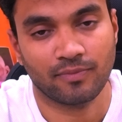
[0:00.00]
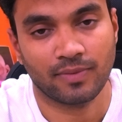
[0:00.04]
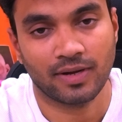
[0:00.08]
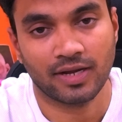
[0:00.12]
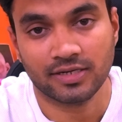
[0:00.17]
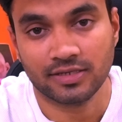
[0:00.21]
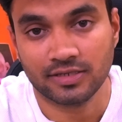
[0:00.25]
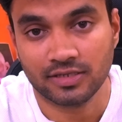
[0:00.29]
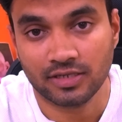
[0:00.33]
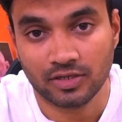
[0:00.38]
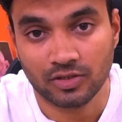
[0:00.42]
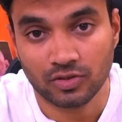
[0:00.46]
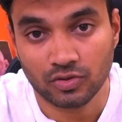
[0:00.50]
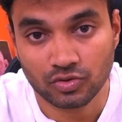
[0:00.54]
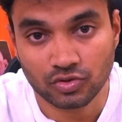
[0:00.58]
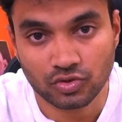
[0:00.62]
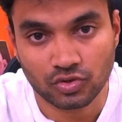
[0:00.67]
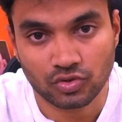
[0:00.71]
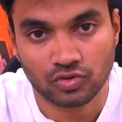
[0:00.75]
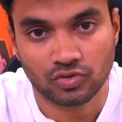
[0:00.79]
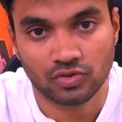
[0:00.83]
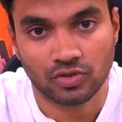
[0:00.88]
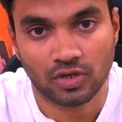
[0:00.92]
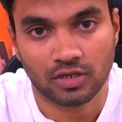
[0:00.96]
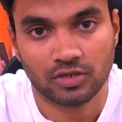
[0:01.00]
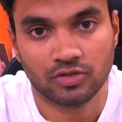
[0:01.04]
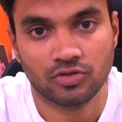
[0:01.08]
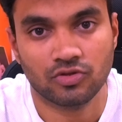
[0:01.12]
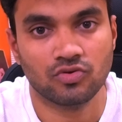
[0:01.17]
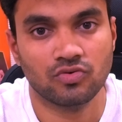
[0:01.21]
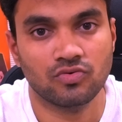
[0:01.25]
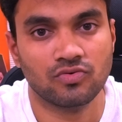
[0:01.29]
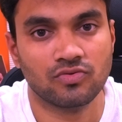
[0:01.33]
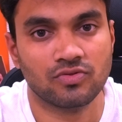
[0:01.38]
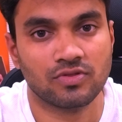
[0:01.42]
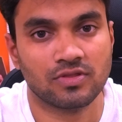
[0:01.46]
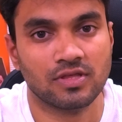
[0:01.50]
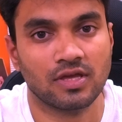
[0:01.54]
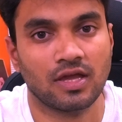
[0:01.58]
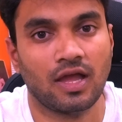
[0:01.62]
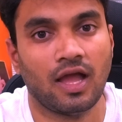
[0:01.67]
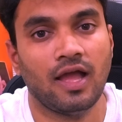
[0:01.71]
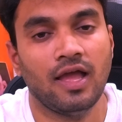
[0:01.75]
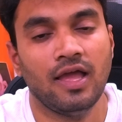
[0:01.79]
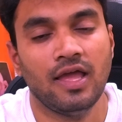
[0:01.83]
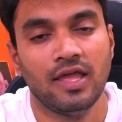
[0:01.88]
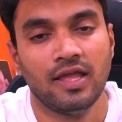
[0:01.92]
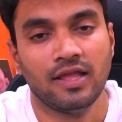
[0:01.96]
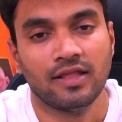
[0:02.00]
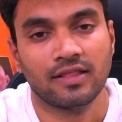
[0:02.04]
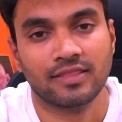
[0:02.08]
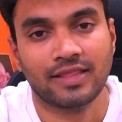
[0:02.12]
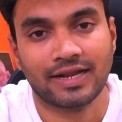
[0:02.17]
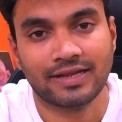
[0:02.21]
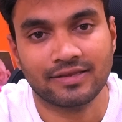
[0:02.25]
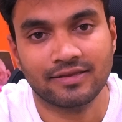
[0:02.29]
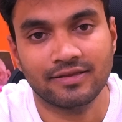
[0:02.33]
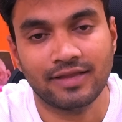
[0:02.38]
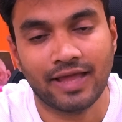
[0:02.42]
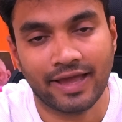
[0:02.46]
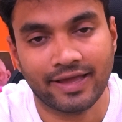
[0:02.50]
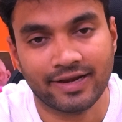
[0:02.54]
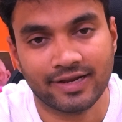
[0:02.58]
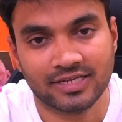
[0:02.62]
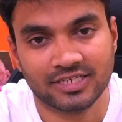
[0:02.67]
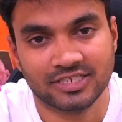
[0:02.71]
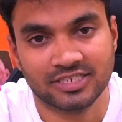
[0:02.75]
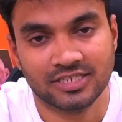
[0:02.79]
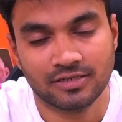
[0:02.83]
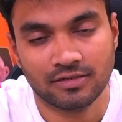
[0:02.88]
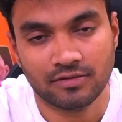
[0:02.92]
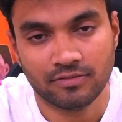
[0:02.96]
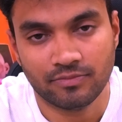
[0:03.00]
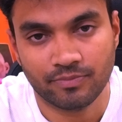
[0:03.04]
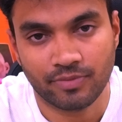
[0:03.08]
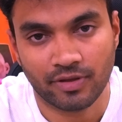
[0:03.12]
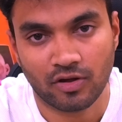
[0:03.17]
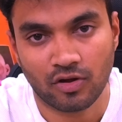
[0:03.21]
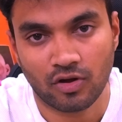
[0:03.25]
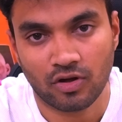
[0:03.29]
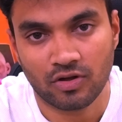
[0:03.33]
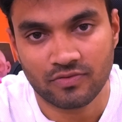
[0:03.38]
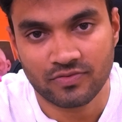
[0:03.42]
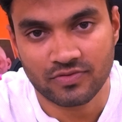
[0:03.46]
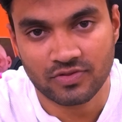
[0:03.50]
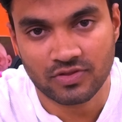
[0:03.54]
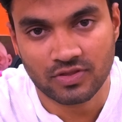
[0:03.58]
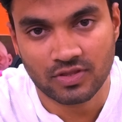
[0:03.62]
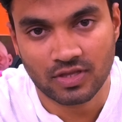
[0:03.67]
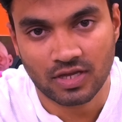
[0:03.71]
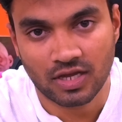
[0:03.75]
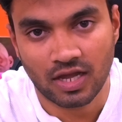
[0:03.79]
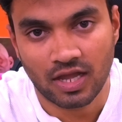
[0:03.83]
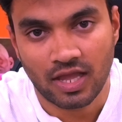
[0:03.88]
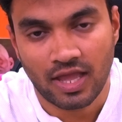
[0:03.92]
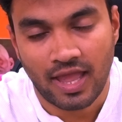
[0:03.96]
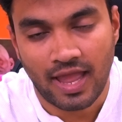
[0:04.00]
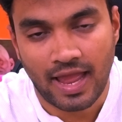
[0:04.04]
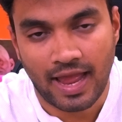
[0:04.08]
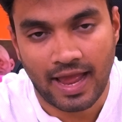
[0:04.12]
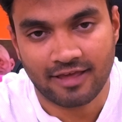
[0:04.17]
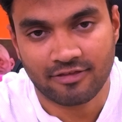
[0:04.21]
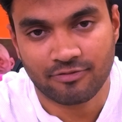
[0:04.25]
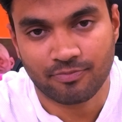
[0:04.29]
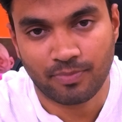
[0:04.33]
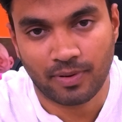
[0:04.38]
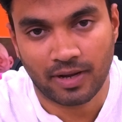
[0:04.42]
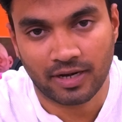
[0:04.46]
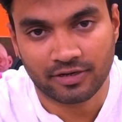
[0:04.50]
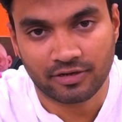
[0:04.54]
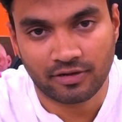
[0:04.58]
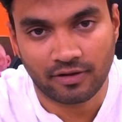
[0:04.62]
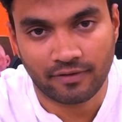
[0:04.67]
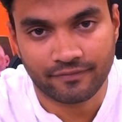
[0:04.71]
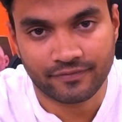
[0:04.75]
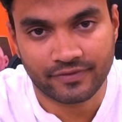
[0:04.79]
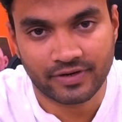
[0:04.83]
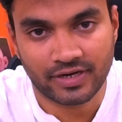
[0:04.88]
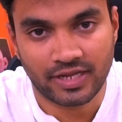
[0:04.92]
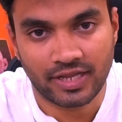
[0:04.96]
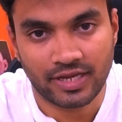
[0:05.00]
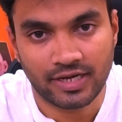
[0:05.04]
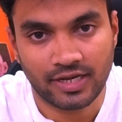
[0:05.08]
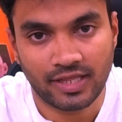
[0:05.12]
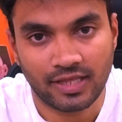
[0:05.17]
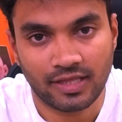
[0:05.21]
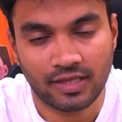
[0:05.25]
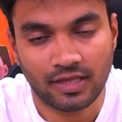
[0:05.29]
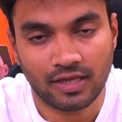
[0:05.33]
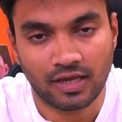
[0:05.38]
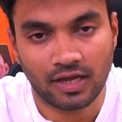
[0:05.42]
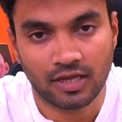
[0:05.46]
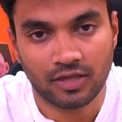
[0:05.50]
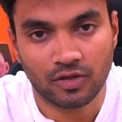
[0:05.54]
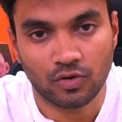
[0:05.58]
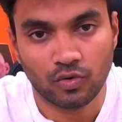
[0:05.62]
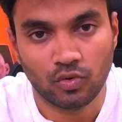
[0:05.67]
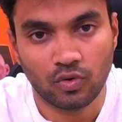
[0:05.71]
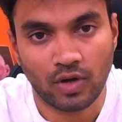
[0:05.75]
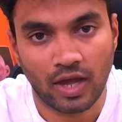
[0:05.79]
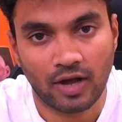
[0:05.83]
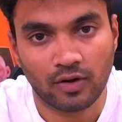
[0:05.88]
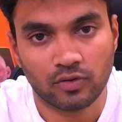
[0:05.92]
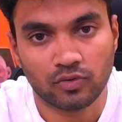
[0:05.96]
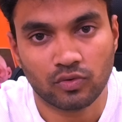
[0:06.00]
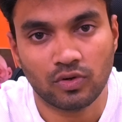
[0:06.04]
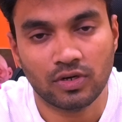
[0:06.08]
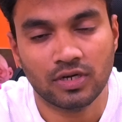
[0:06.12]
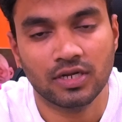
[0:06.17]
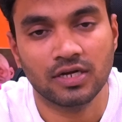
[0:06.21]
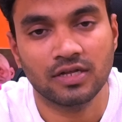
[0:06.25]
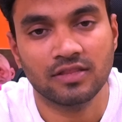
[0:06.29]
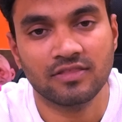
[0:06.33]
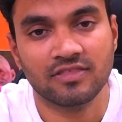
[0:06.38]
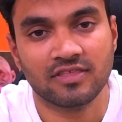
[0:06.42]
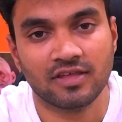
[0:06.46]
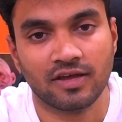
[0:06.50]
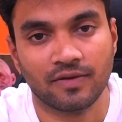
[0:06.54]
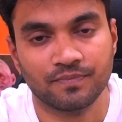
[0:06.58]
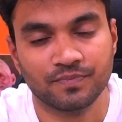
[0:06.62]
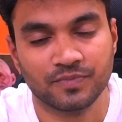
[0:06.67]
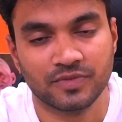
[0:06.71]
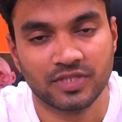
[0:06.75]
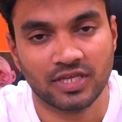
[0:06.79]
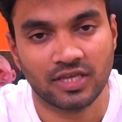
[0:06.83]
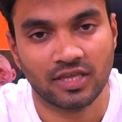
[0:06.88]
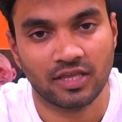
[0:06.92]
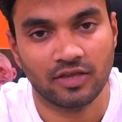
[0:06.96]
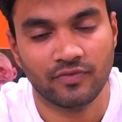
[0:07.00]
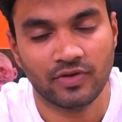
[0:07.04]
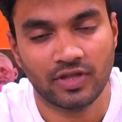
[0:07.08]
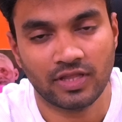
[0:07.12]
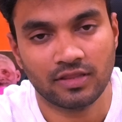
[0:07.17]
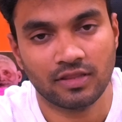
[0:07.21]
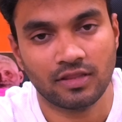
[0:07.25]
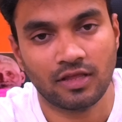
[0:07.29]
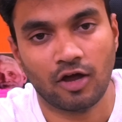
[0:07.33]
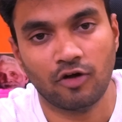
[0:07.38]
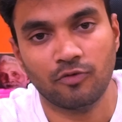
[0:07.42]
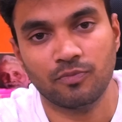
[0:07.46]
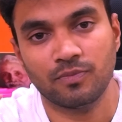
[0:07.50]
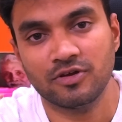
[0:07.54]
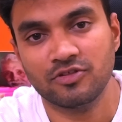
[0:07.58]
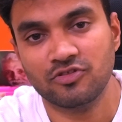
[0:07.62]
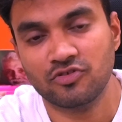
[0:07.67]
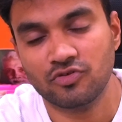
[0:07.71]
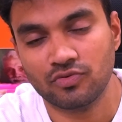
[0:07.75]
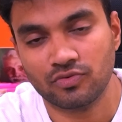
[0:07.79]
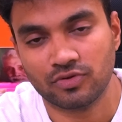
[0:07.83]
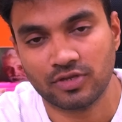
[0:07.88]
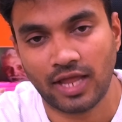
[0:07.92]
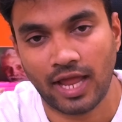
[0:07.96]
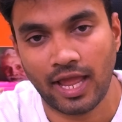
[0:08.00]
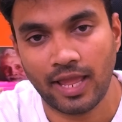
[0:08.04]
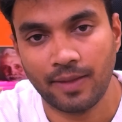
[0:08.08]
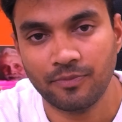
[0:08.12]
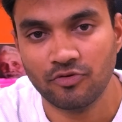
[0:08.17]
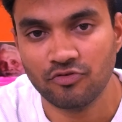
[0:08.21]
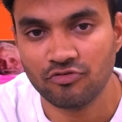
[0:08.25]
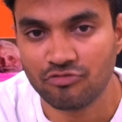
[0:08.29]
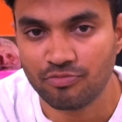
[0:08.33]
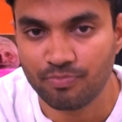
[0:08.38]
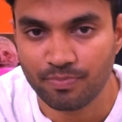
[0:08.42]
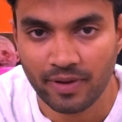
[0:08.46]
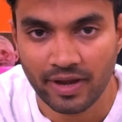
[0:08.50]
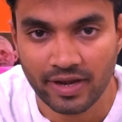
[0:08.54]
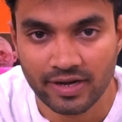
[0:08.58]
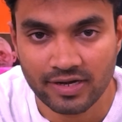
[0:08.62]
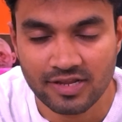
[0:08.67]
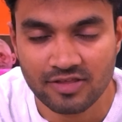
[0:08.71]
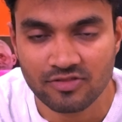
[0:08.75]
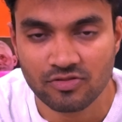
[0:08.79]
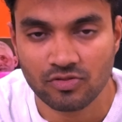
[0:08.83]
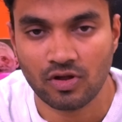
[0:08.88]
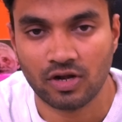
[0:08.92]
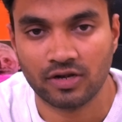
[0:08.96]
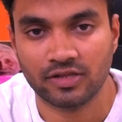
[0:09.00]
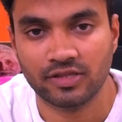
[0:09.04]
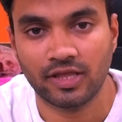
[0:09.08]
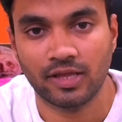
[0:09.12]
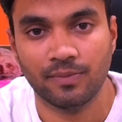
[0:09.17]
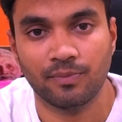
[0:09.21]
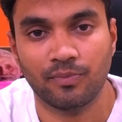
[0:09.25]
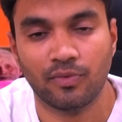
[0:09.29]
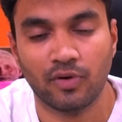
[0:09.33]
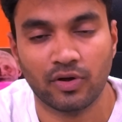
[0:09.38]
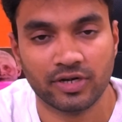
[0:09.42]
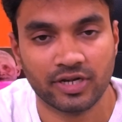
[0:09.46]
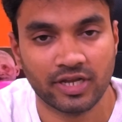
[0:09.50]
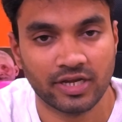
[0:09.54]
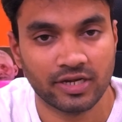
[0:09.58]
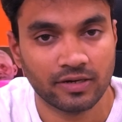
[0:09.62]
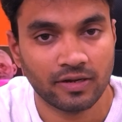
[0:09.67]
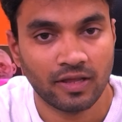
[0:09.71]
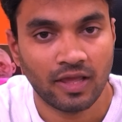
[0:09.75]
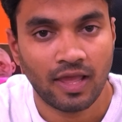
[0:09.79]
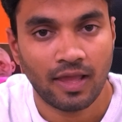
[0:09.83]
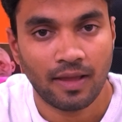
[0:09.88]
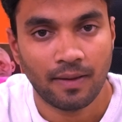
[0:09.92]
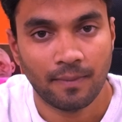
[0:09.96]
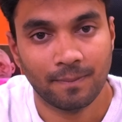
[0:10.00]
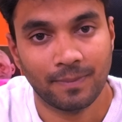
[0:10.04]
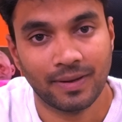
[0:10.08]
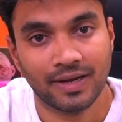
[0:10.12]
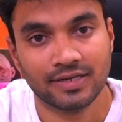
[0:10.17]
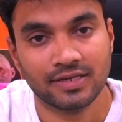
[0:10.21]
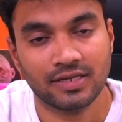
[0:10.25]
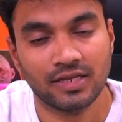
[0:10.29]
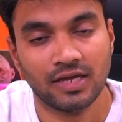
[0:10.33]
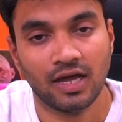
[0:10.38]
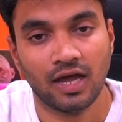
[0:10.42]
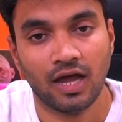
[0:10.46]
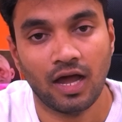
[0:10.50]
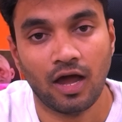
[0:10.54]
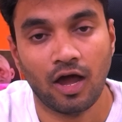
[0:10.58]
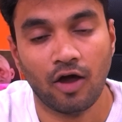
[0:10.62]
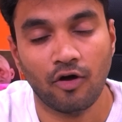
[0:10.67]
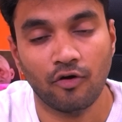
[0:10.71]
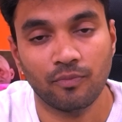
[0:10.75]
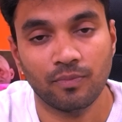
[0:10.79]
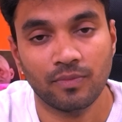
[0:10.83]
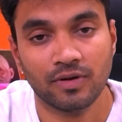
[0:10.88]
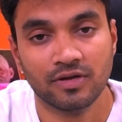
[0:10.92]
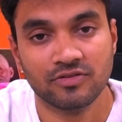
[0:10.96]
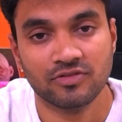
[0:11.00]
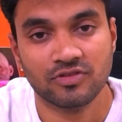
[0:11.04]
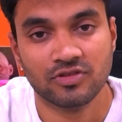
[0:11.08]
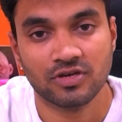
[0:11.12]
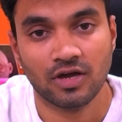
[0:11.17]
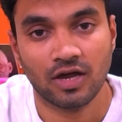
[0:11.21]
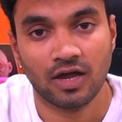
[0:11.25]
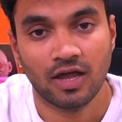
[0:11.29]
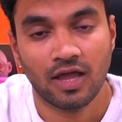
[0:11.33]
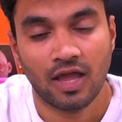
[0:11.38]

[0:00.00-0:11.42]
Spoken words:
But you should not choose that direction, because as part of training you have to learn something. Even how much time you spend is not the important, but how much